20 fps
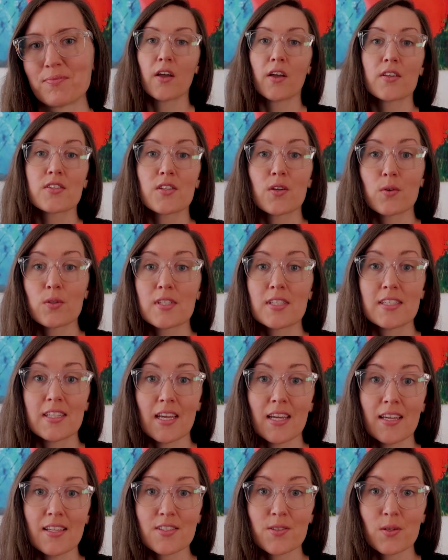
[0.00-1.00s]
So
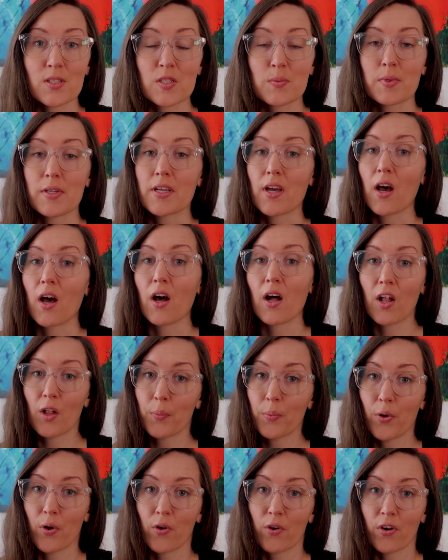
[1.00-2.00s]
today is going to be all
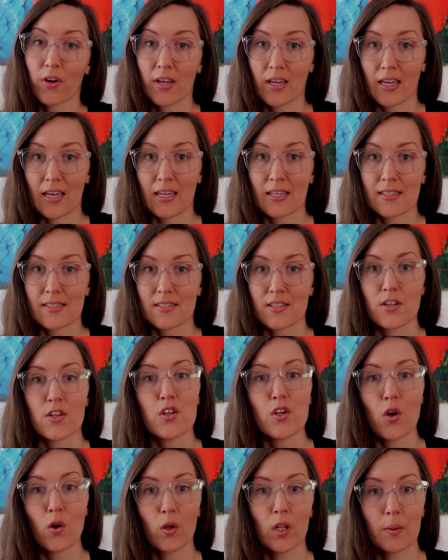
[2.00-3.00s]
poker hands,
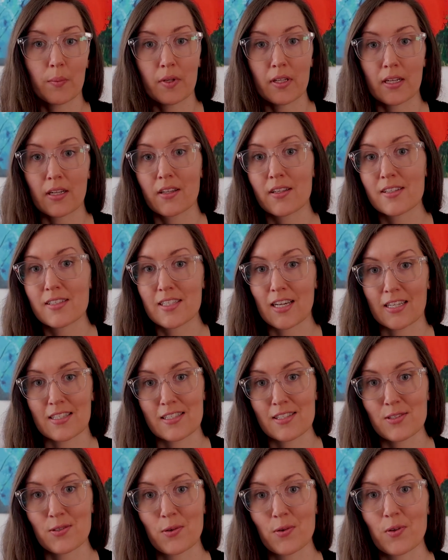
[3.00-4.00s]
no limit
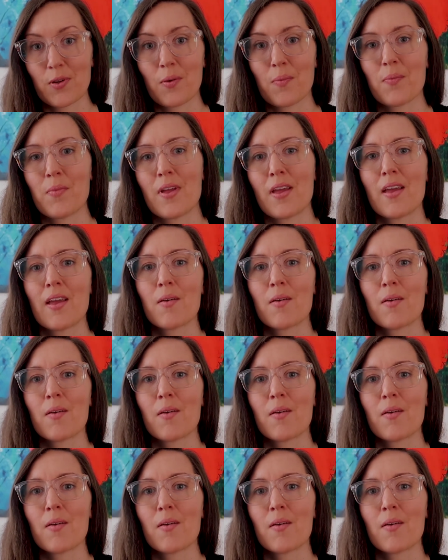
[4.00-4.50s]
Texas Hold'em.